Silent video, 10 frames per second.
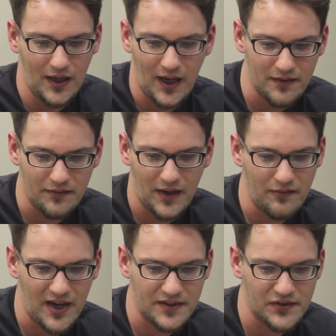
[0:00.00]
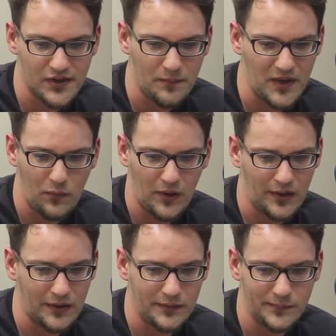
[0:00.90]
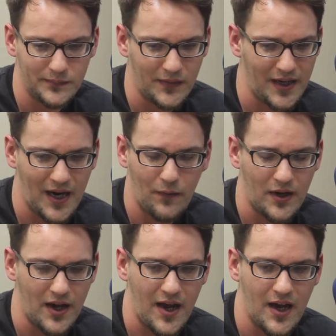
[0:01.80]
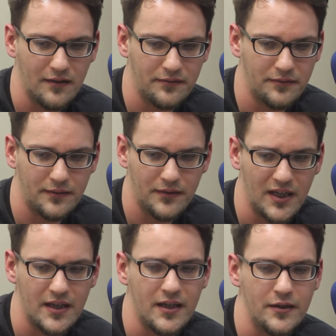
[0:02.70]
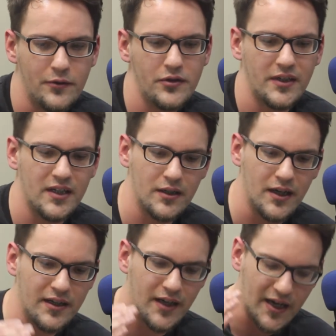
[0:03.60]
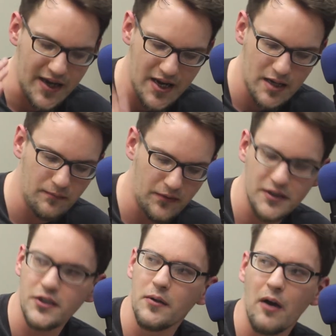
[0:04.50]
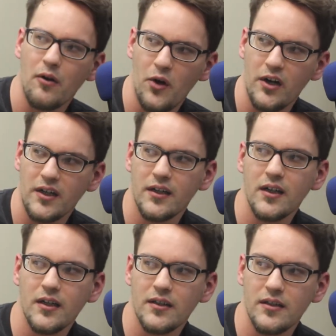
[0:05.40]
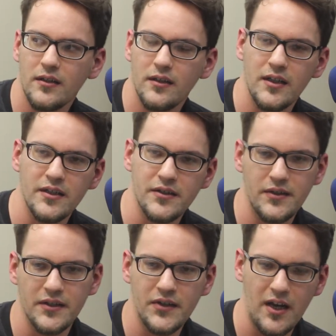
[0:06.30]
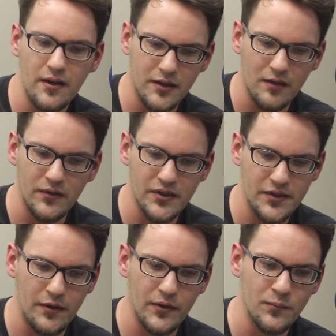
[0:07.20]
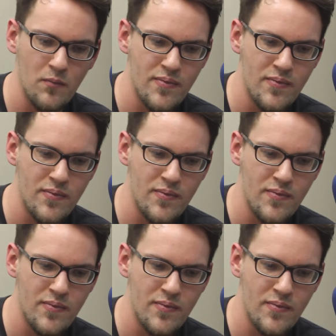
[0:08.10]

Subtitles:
I've had some that were an hour and a half. It usually, I aim for the 2-hour mark. It's kind of the comfort zone,